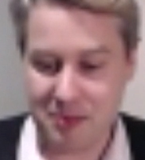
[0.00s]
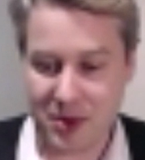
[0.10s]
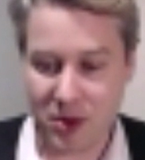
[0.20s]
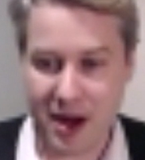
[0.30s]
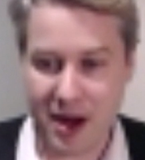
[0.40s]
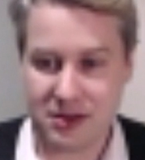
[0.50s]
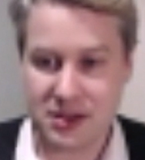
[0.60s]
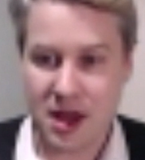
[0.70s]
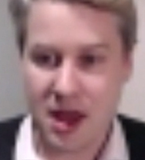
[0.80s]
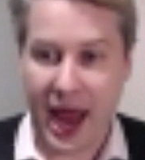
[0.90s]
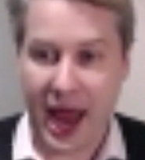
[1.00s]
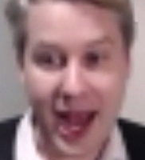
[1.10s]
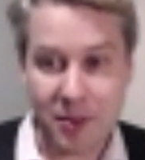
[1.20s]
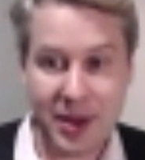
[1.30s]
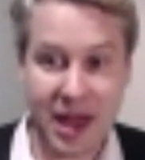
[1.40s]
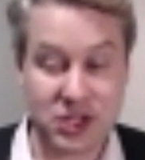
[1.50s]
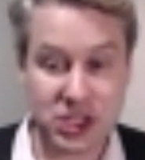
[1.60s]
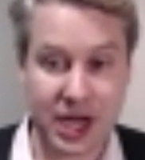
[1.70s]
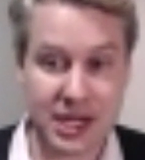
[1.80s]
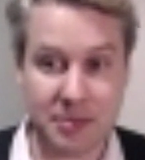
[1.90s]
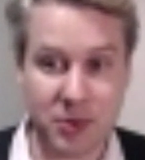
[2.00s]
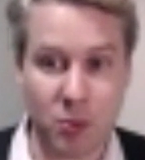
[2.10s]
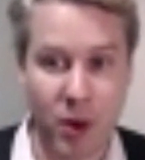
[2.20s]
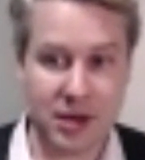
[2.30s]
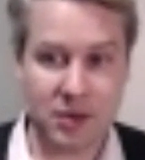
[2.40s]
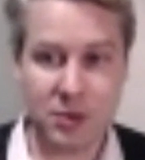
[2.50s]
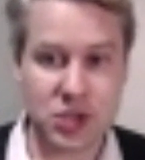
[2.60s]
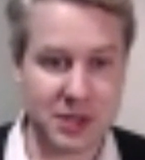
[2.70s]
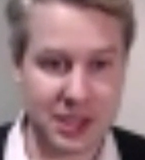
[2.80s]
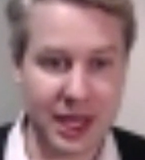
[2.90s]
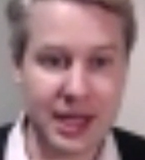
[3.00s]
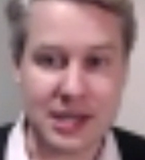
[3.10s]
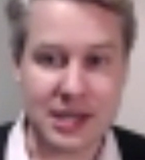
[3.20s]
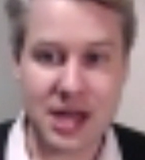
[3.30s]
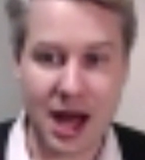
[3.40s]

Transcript: around how we have to change up the way in which we lead.